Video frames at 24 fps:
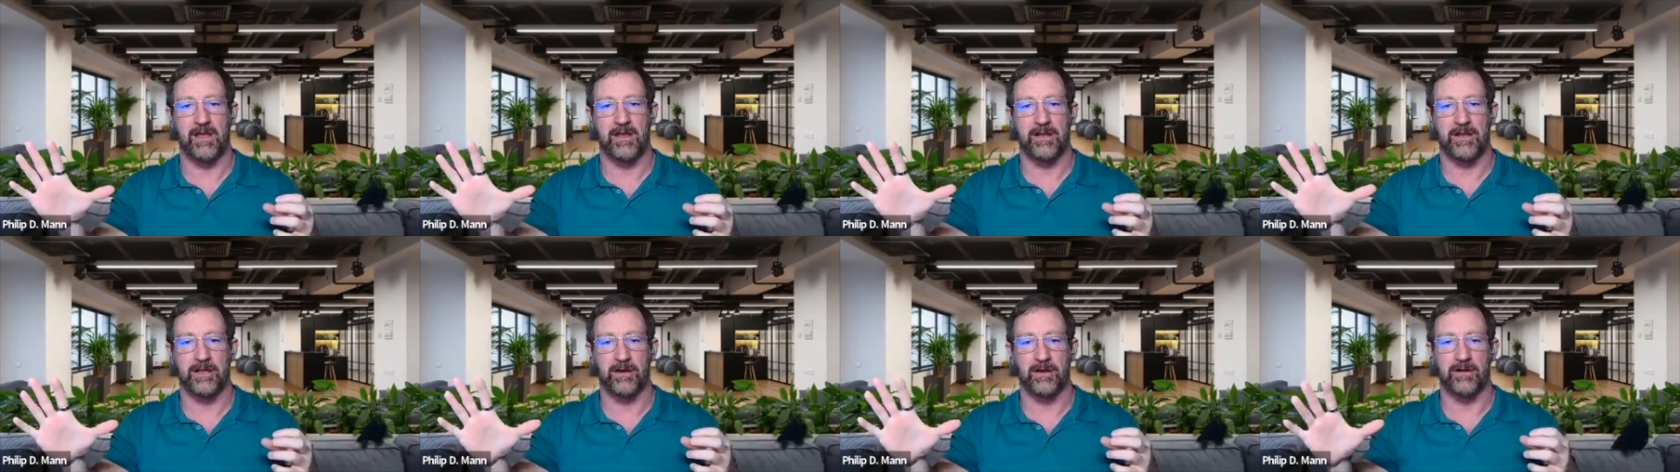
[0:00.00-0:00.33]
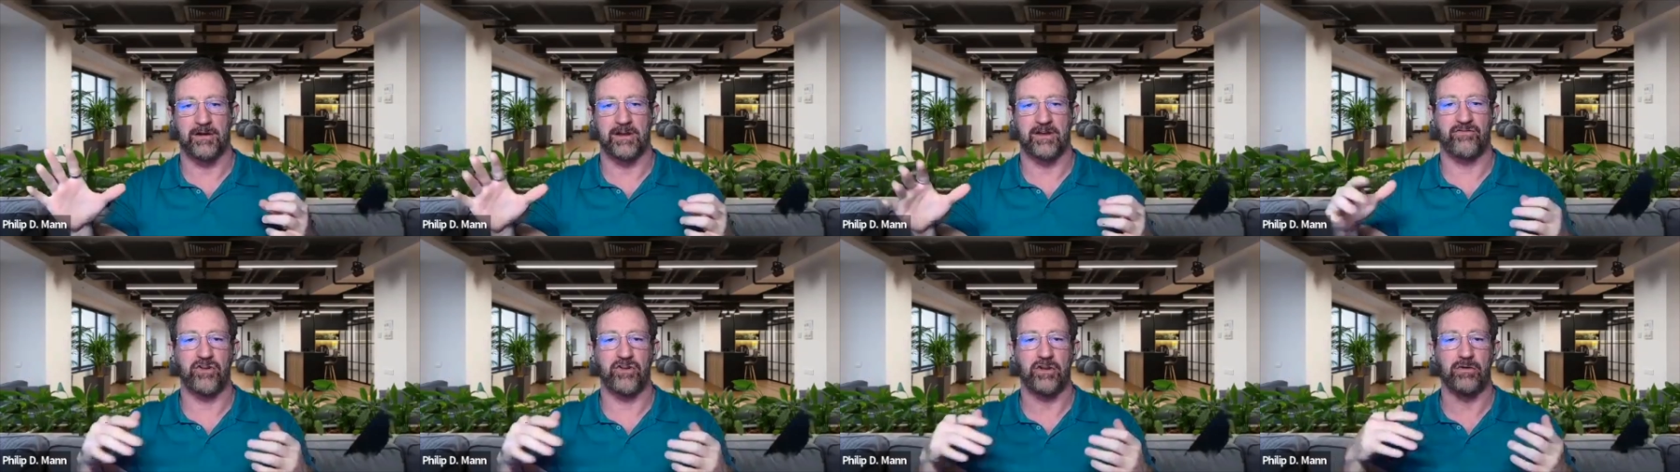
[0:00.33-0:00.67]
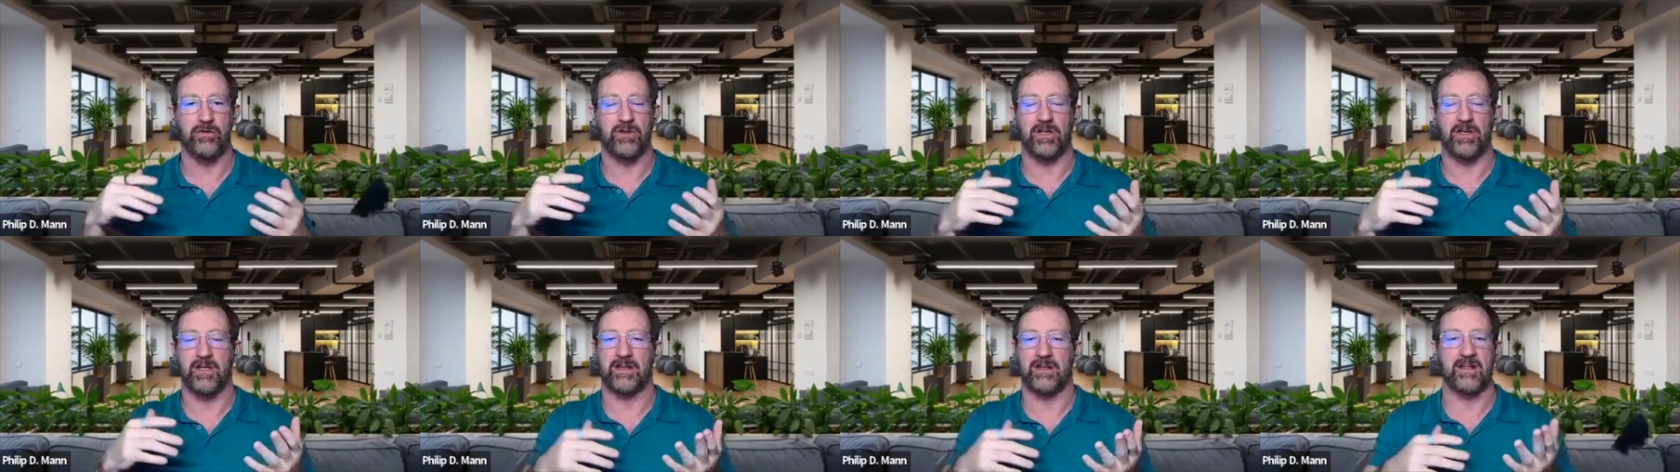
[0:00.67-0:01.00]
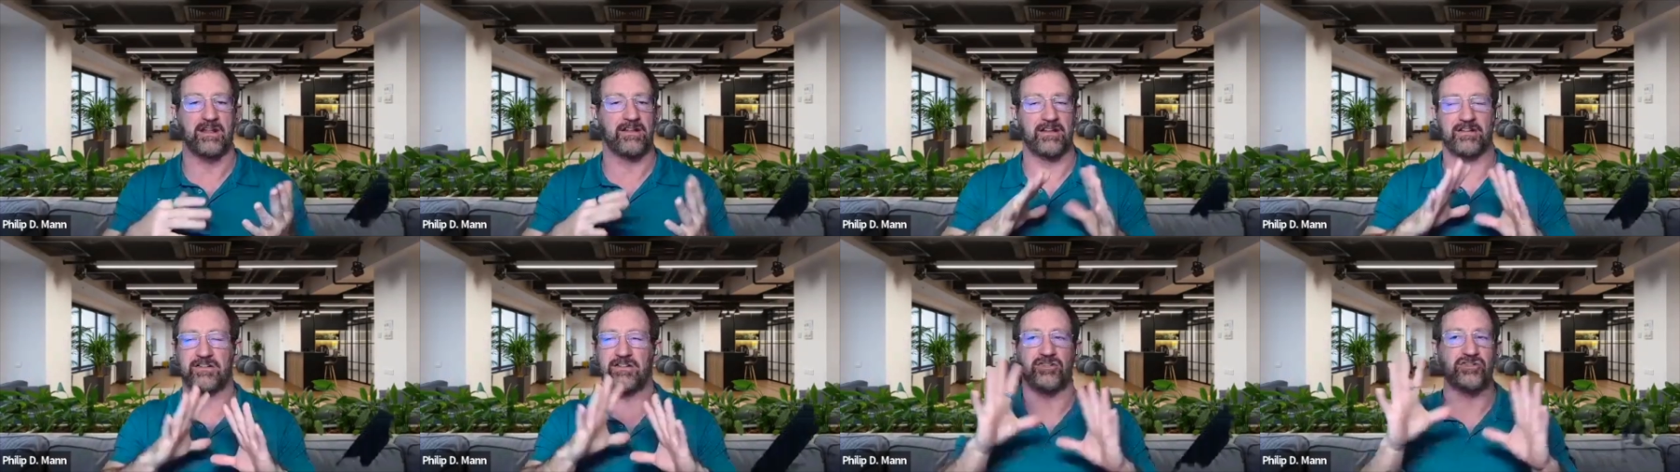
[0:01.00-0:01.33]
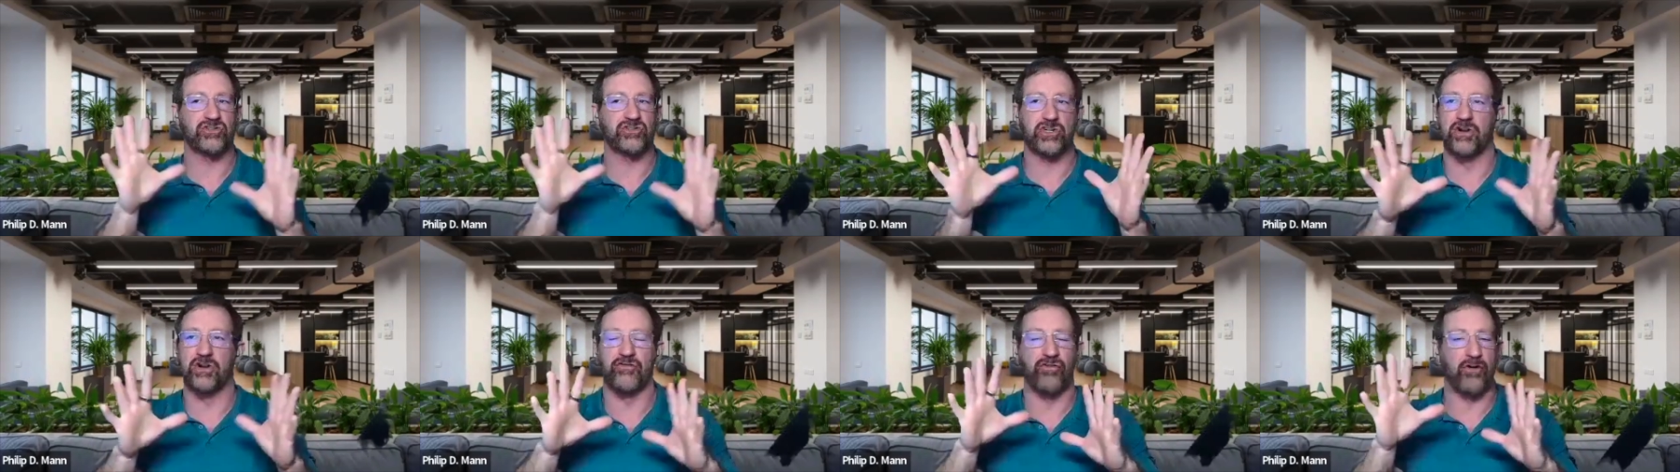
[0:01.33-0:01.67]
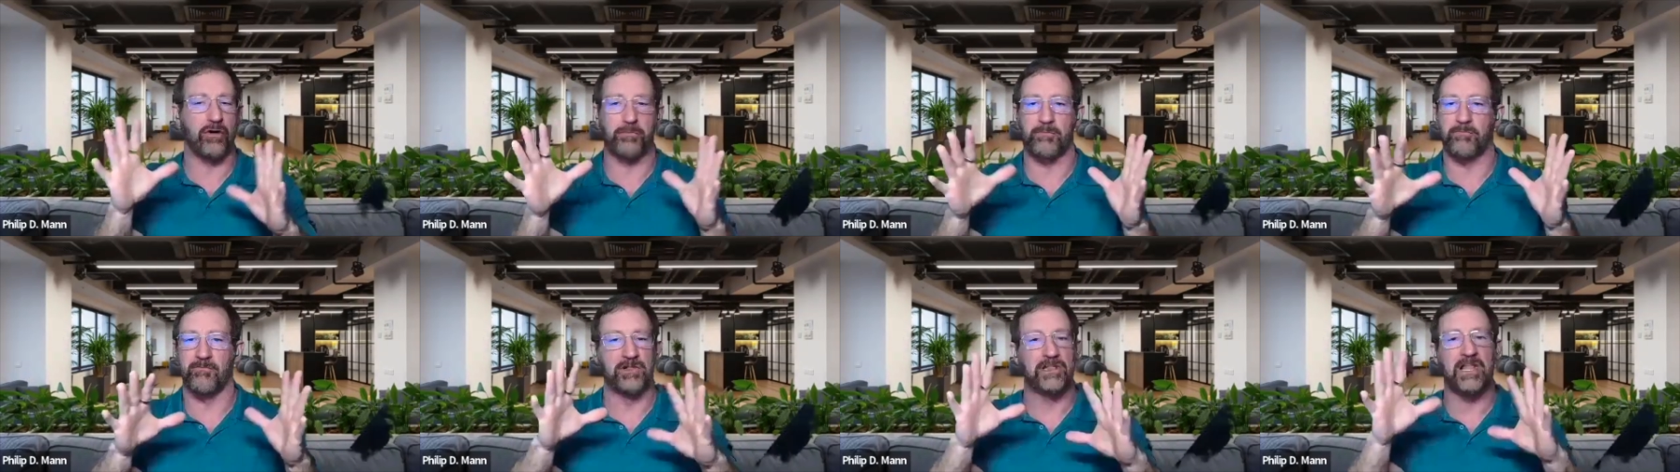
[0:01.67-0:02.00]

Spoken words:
If you and this is true for